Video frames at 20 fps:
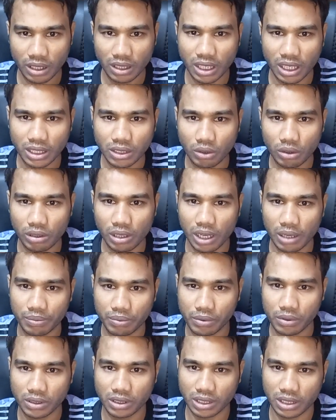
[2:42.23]
turn your
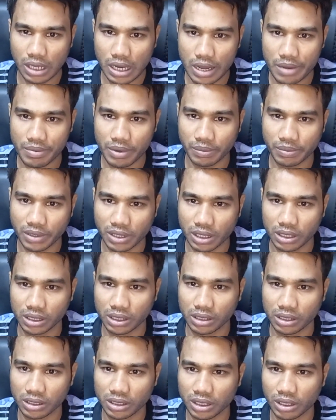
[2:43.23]
life one's life
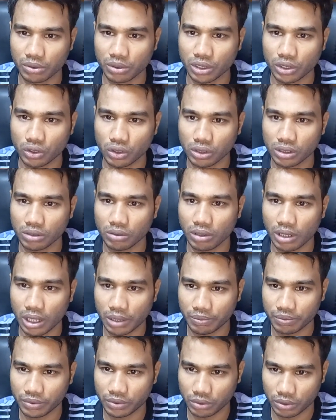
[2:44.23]
upside down ensure your
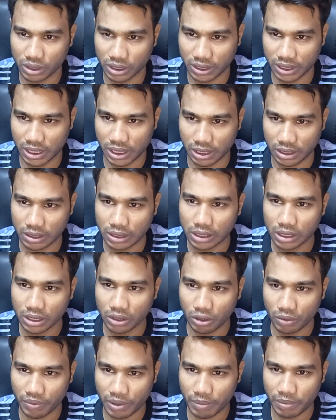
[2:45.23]
life to save
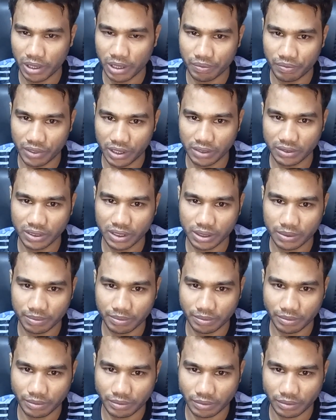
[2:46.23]
your family and friends